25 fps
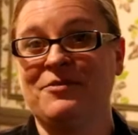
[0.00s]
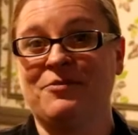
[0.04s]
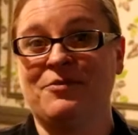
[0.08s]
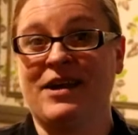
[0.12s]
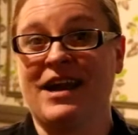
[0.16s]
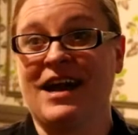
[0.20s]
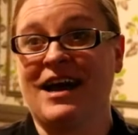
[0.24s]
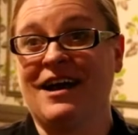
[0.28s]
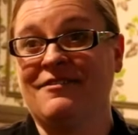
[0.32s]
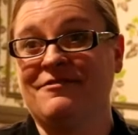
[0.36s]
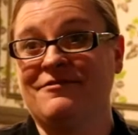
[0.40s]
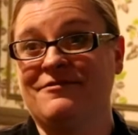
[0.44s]

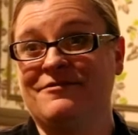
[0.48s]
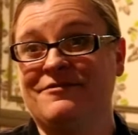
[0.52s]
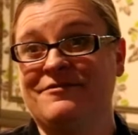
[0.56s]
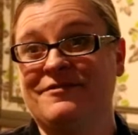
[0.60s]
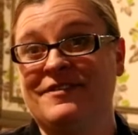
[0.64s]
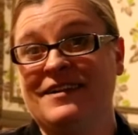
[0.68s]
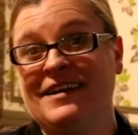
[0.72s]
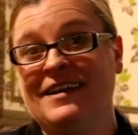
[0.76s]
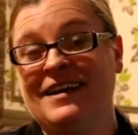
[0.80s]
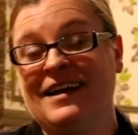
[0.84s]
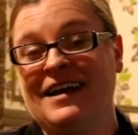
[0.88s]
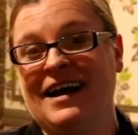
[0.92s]
We have
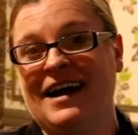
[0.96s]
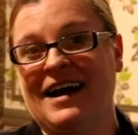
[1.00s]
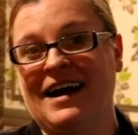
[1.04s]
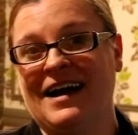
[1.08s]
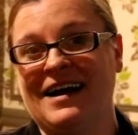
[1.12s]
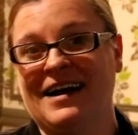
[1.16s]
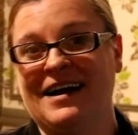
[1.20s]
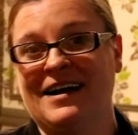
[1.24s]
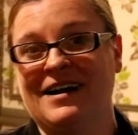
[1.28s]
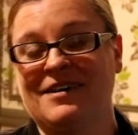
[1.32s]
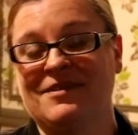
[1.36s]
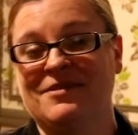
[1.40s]

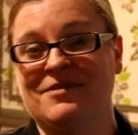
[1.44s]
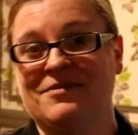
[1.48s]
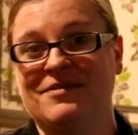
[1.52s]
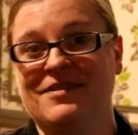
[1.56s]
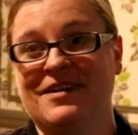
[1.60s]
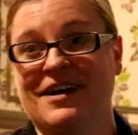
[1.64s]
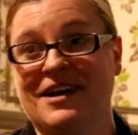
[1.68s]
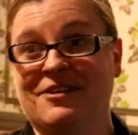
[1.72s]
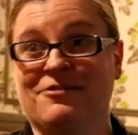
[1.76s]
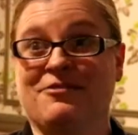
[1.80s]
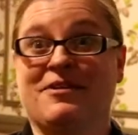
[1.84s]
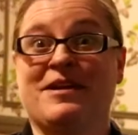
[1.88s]
uh,
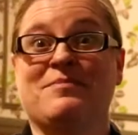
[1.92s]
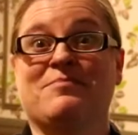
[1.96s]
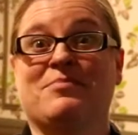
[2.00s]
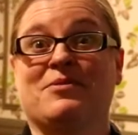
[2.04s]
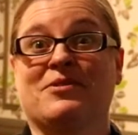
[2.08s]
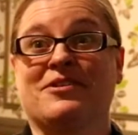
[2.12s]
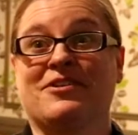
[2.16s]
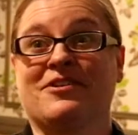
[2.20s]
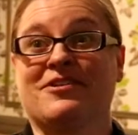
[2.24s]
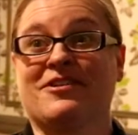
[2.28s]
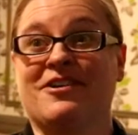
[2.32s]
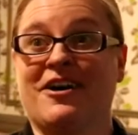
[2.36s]
a great
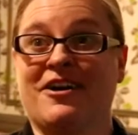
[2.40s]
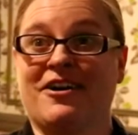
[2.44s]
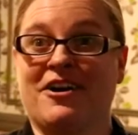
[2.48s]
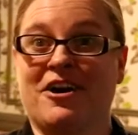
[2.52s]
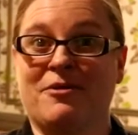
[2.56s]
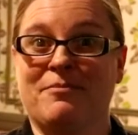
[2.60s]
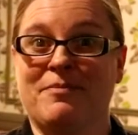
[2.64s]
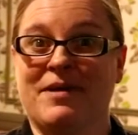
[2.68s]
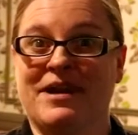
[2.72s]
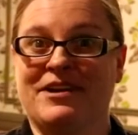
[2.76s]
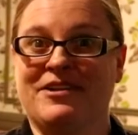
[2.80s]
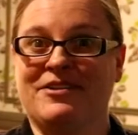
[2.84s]
burger on
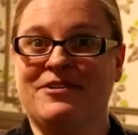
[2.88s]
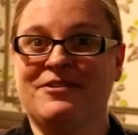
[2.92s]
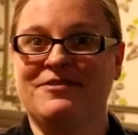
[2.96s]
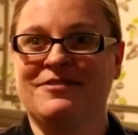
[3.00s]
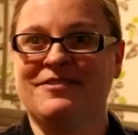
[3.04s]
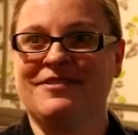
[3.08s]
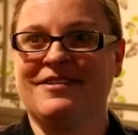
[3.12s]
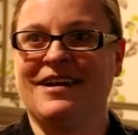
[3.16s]
our menu,